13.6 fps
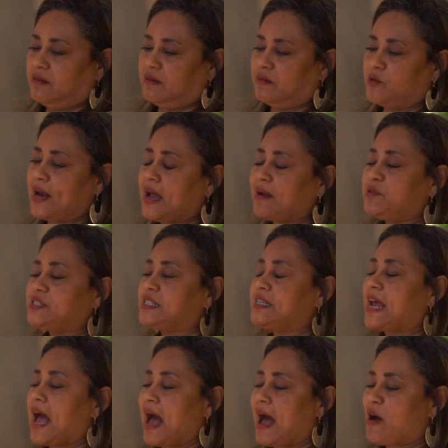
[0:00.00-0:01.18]
When I was an
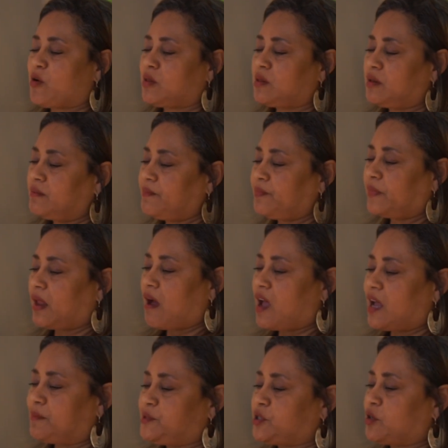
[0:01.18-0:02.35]
owl, I
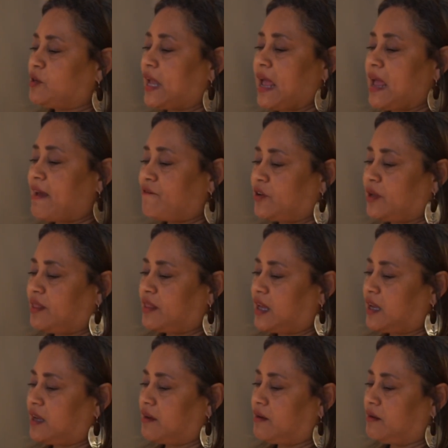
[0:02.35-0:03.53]
observed
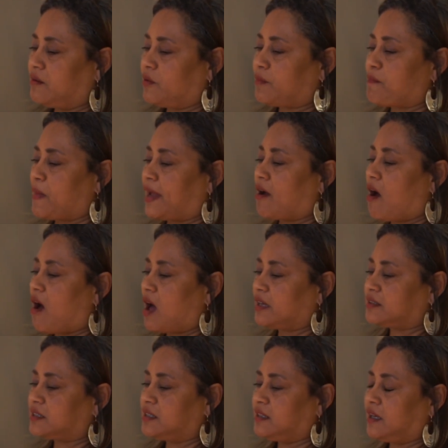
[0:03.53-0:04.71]
everything with my
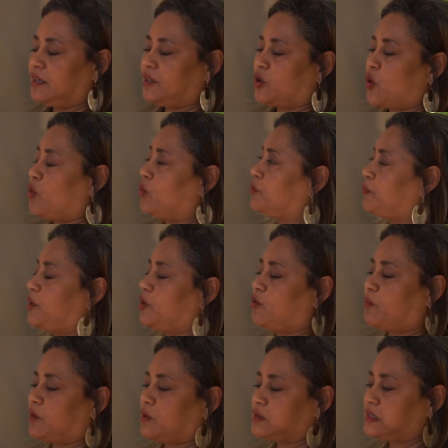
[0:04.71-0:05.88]
hot and cold
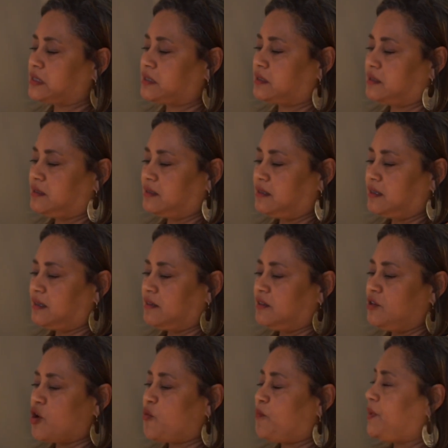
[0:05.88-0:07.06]
pupils.
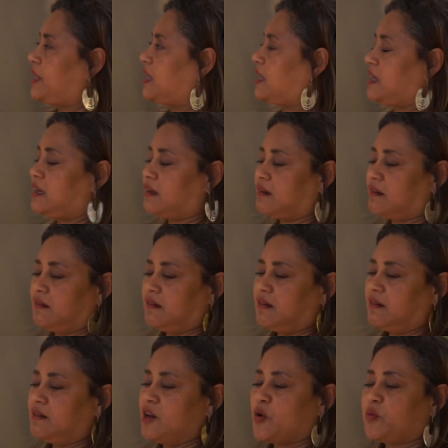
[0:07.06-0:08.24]
No being,
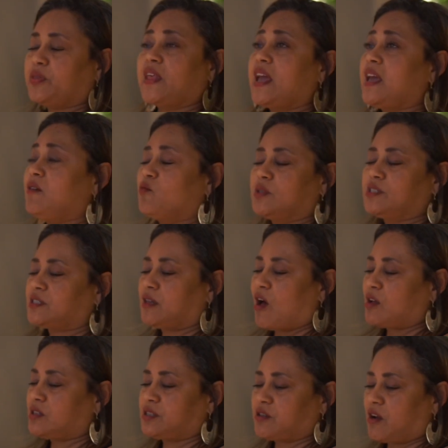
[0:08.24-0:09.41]
no thing was
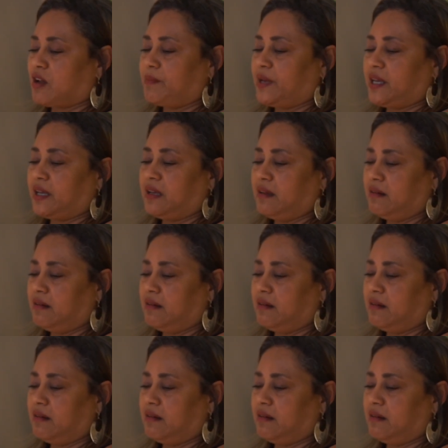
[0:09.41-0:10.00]
lost on me.